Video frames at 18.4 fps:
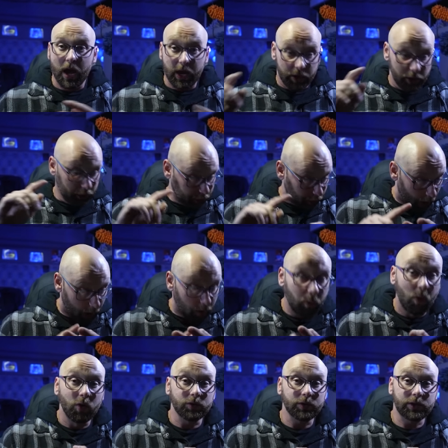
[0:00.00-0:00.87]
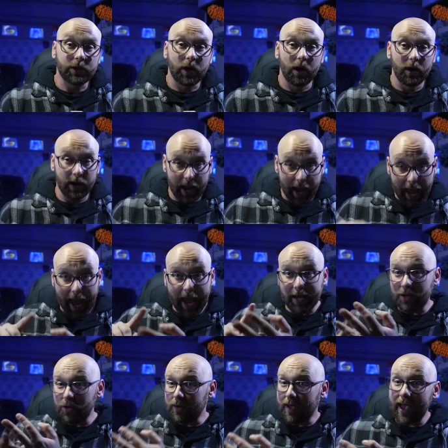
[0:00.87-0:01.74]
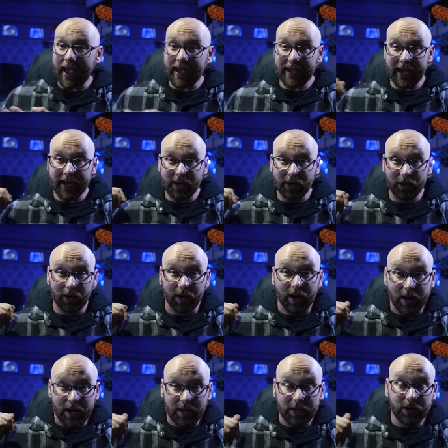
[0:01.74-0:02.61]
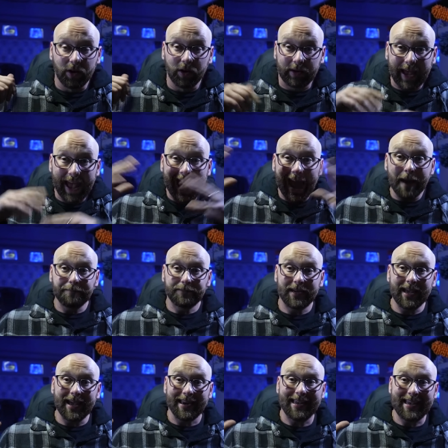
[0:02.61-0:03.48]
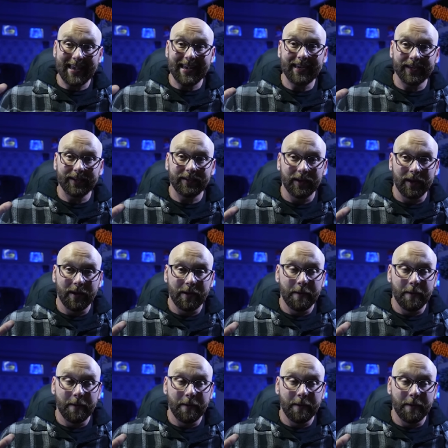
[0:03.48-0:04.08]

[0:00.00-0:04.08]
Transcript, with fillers: your truck won't start and you can't get your, your cab to get heated.